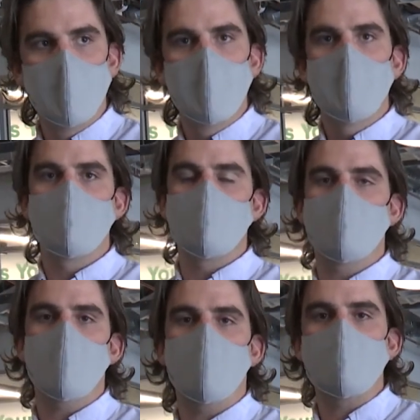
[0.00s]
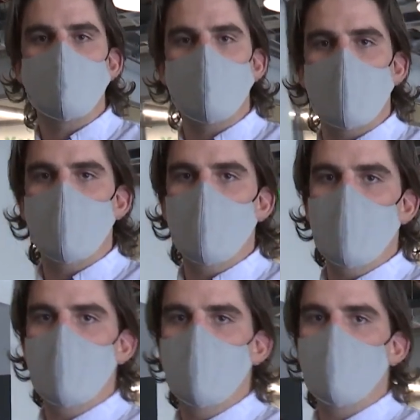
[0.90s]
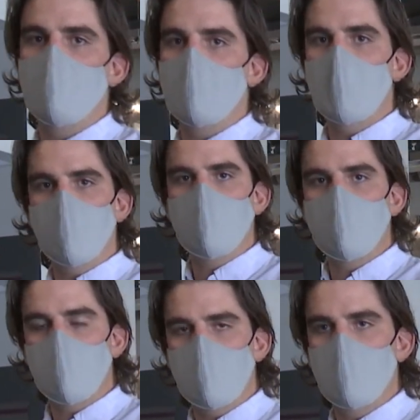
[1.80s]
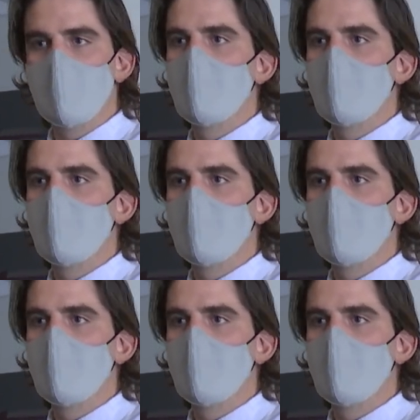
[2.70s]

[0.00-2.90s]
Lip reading: So it's a great place to collaborate if you're a games student